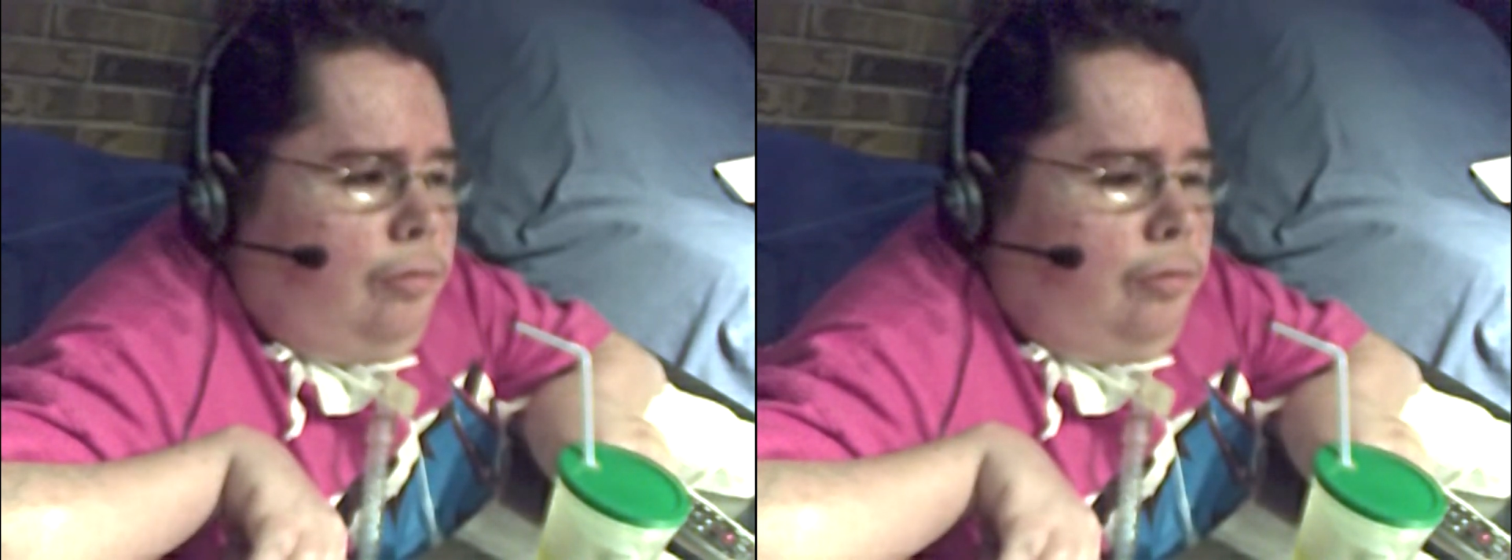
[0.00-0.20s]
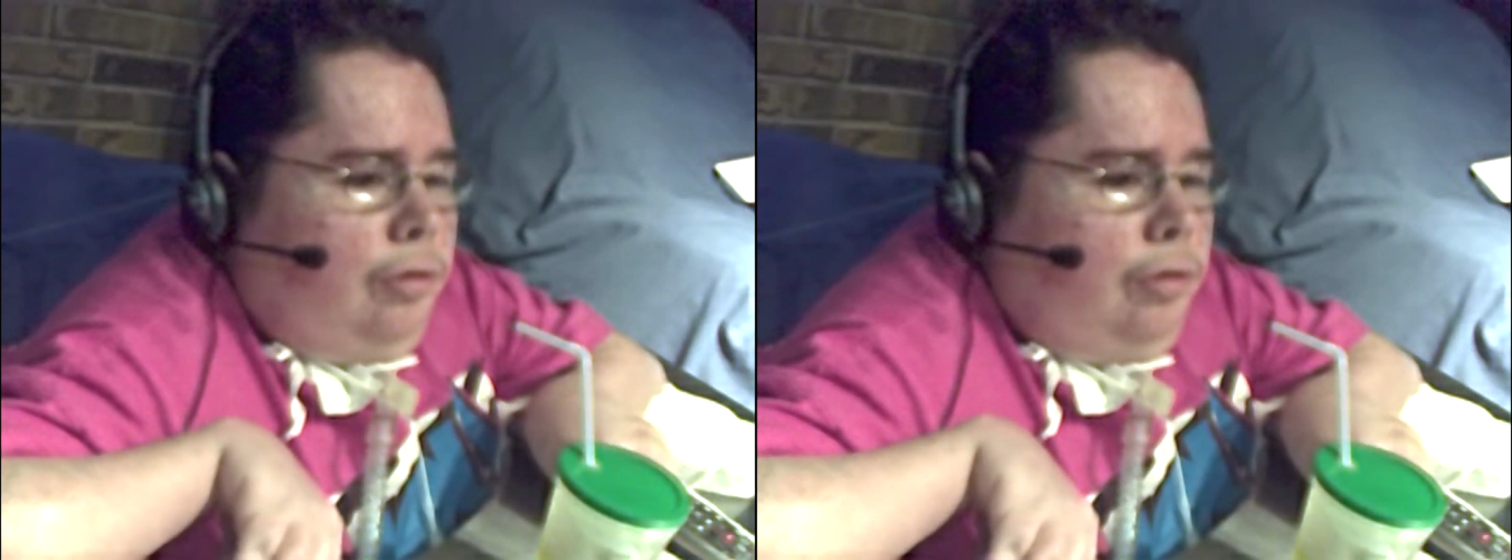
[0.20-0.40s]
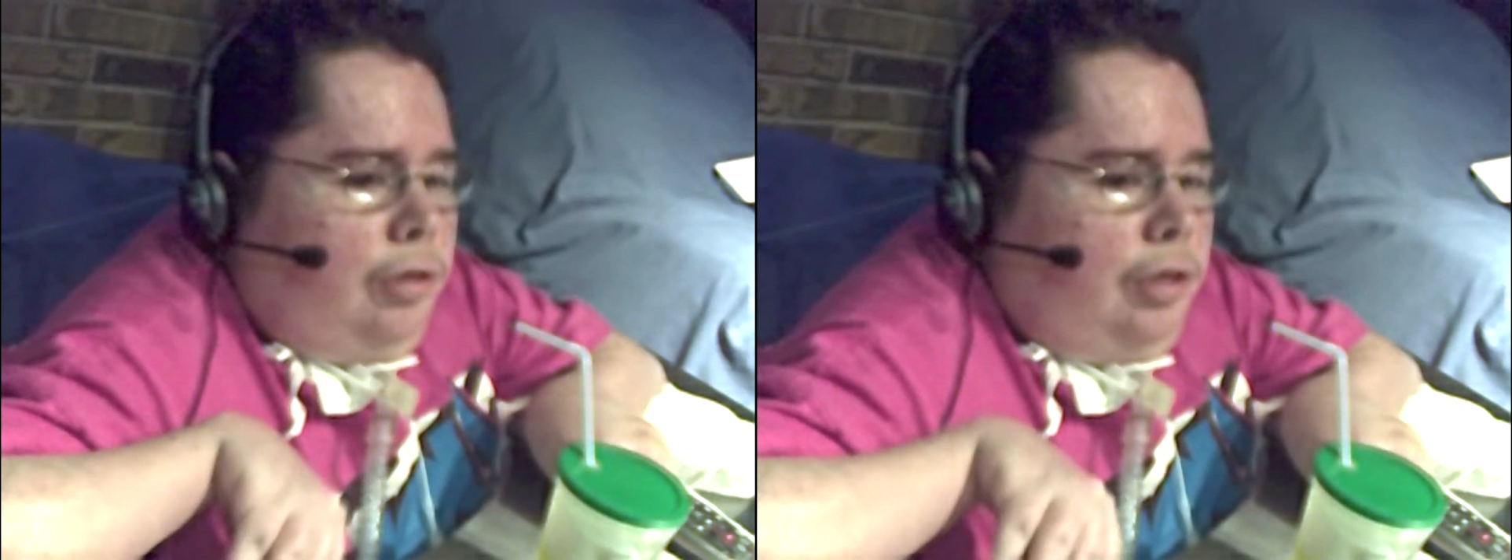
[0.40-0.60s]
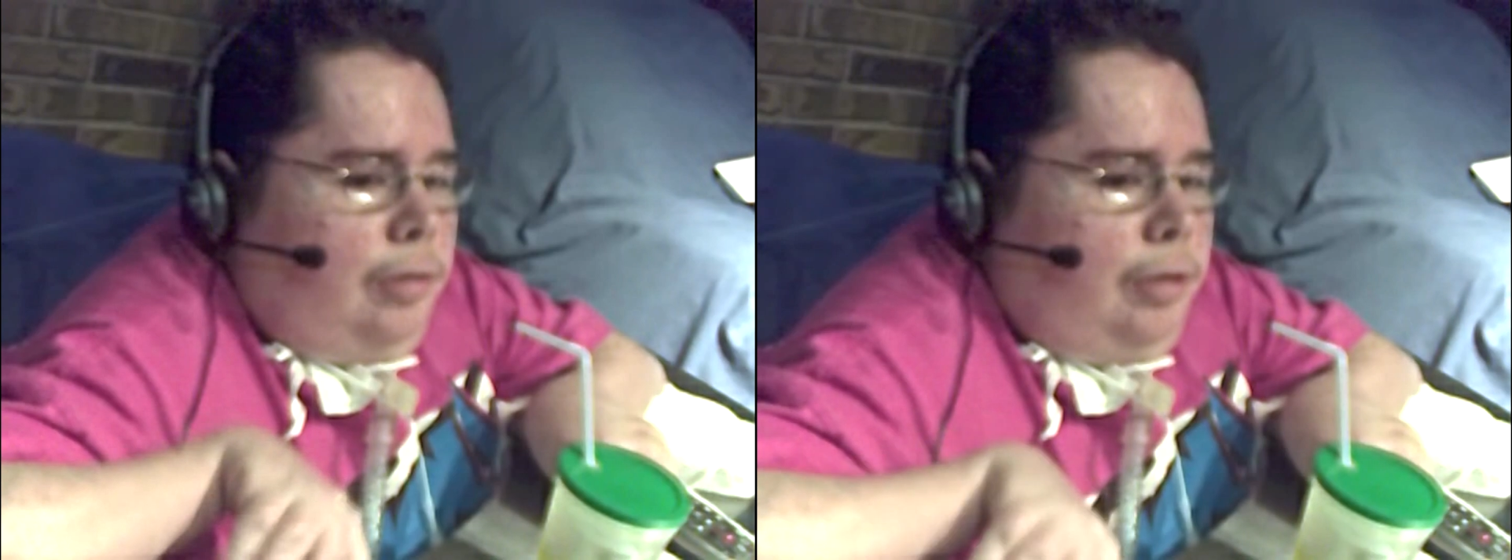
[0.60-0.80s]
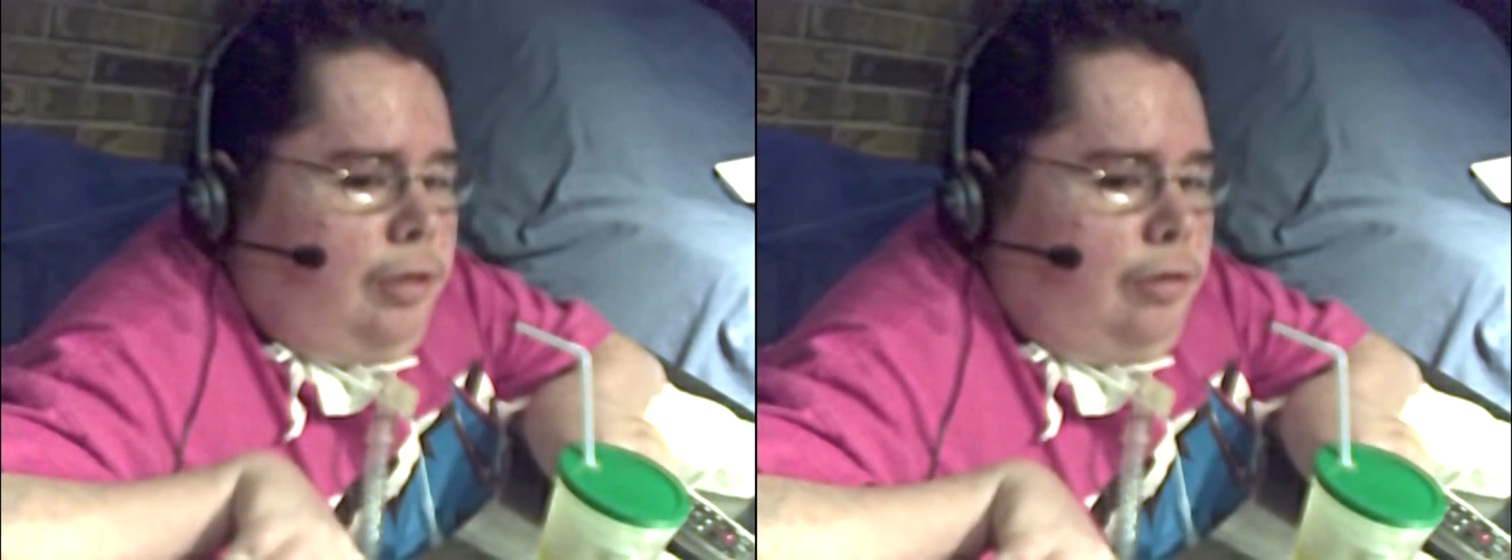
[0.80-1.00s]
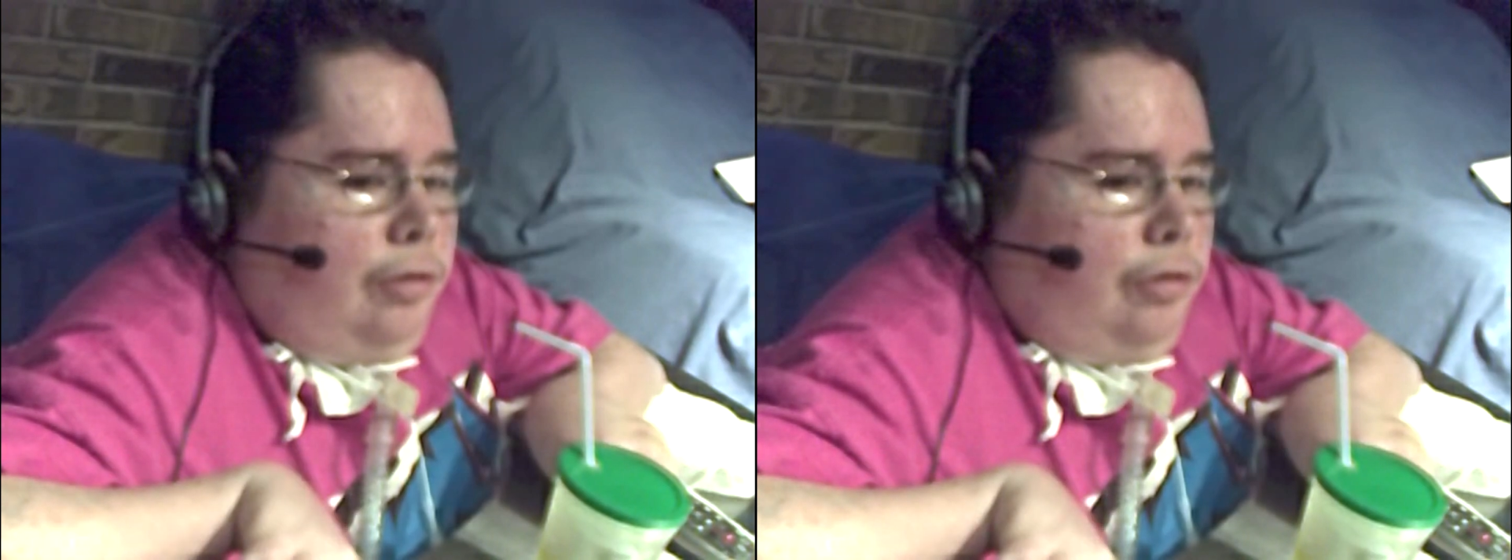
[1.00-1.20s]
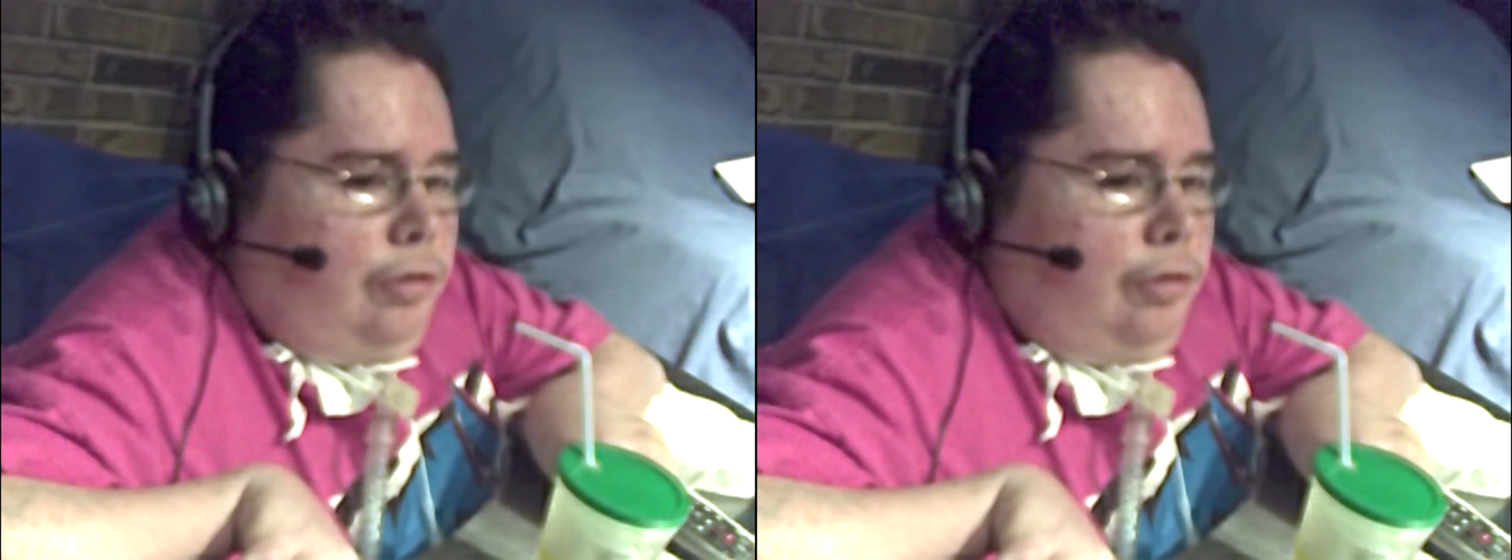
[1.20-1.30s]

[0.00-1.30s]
so let's get back to the show.